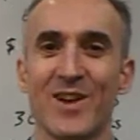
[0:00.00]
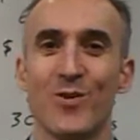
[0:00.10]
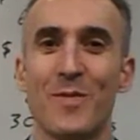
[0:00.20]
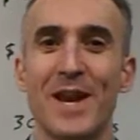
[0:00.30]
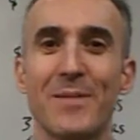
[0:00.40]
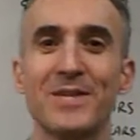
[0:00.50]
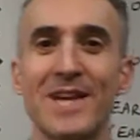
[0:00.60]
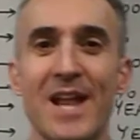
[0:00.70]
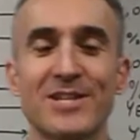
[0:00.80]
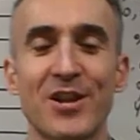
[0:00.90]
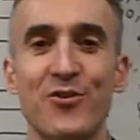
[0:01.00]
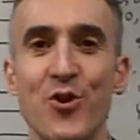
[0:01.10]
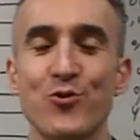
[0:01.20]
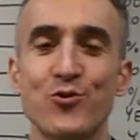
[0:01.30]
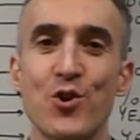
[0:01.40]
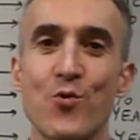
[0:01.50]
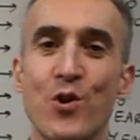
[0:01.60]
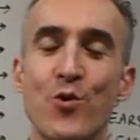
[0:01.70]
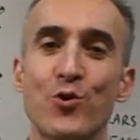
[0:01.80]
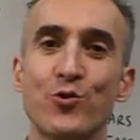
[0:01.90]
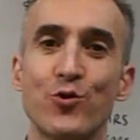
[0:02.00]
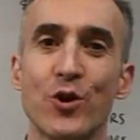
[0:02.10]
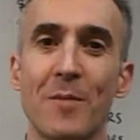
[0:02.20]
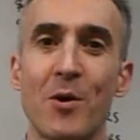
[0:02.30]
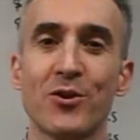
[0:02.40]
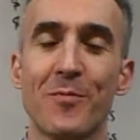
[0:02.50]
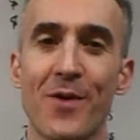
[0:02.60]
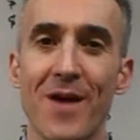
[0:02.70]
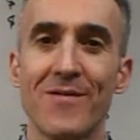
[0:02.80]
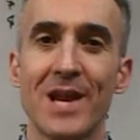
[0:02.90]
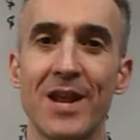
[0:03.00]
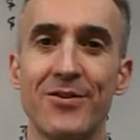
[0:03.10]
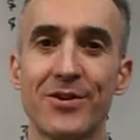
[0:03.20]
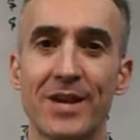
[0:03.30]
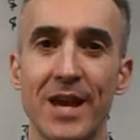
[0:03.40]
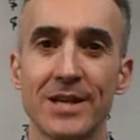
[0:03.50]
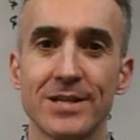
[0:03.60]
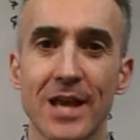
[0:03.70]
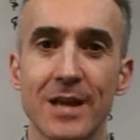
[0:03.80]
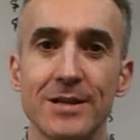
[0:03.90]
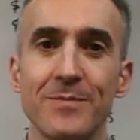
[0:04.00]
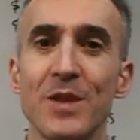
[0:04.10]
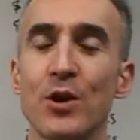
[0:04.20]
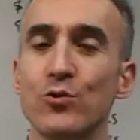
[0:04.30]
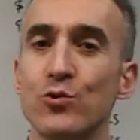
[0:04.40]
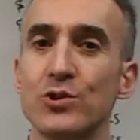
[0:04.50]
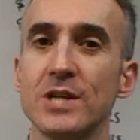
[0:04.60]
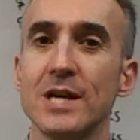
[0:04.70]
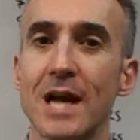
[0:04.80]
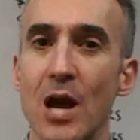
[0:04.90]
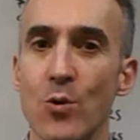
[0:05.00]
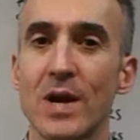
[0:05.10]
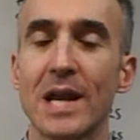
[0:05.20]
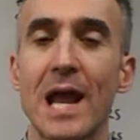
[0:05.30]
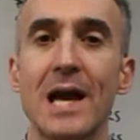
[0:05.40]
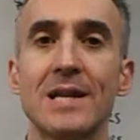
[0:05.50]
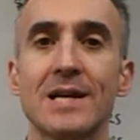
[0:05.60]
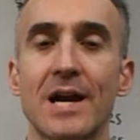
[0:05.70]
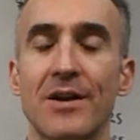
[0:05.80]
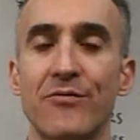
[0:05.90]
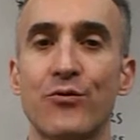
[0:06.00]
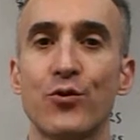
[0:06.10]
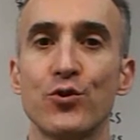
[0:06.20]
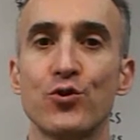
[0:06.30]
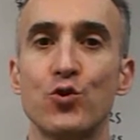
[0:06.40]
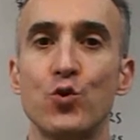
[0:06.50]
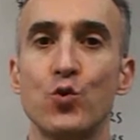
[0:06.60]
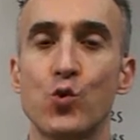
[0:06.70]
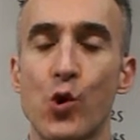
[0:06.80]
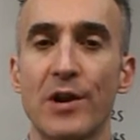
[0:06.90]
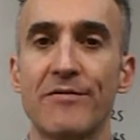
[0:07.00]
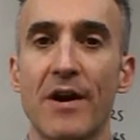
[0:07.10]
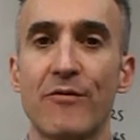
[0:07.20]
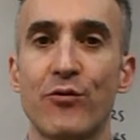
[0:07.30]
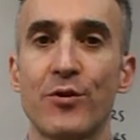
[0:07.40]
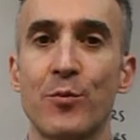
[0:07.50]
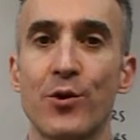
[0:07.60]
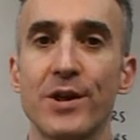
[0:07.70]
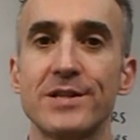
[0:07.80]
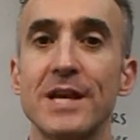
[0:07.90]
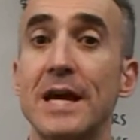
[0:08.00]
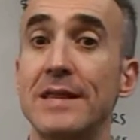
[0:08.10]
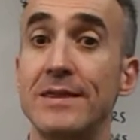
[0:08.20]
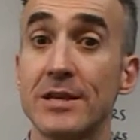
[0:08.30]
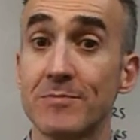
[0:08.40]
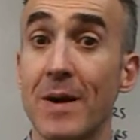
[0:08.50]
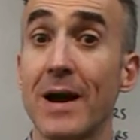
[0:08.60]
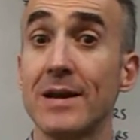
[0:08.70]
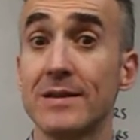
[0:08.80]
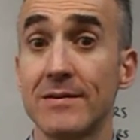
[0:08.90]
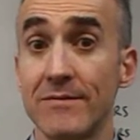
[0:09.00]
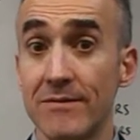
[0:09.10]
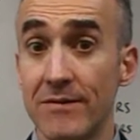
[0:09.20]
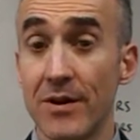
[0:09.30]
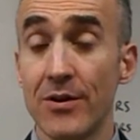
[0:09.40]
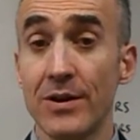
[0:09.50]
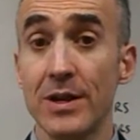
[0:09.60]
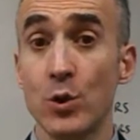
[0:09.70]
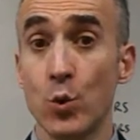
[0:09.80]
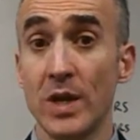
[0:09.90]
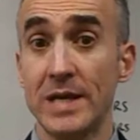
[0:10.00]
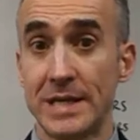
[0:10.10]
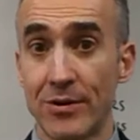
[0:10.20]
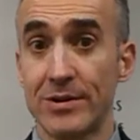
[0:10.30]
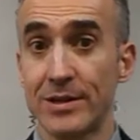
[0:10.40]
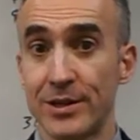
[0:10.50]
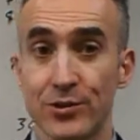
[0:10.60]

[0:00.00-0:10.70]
Hello, my name is Yiannis and Today we're going to talk about a private lender case study to see how a client can afford to qualify for a mortgage despite very weak credit